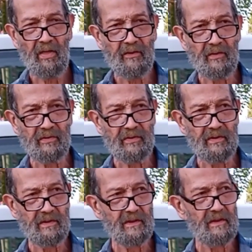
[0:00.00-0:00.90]
brother,
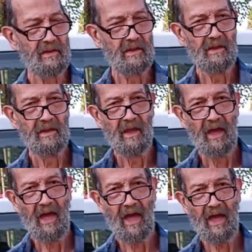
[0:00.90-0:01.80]

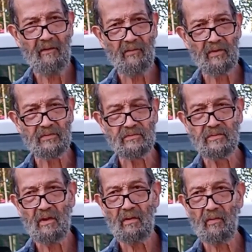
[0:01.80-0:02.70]
I have a
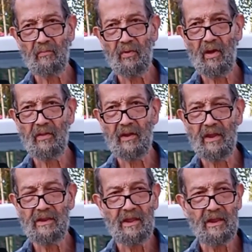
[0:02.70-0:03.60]
younger
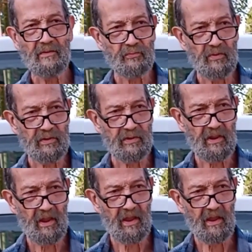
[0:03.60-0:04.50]
brother. He lives with
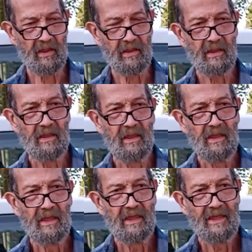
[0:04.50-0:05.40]

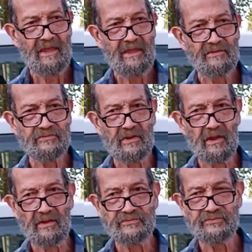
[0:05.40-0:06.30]
his
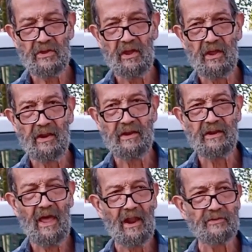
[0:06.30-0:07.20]
son
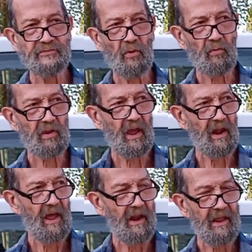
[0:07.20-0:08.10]
in Dallas, North
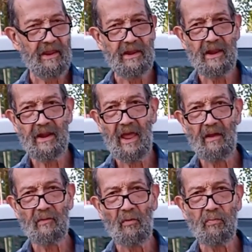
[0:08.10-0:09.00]
Carolina. He didn't
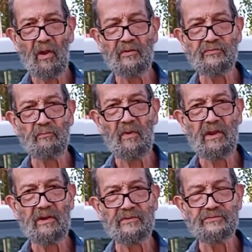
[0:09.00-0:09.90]
have no place
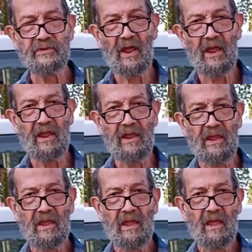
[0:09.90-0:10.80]
for me to stay
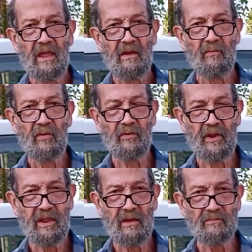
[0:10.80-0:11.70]
with
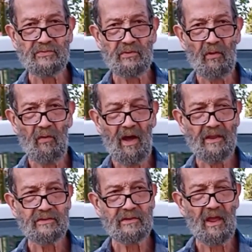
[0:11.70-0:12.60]
him, so
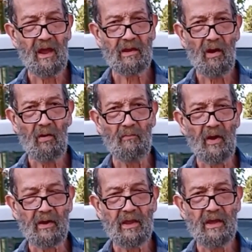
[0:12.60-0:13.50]
I called
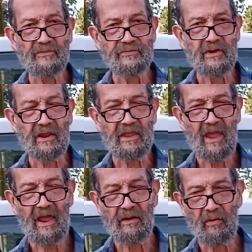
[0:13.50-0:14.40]
my cousin in
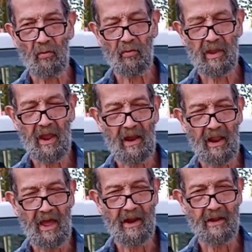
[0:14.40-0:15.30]
Kent, North
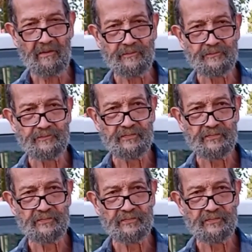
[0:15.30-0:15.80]
Carolina,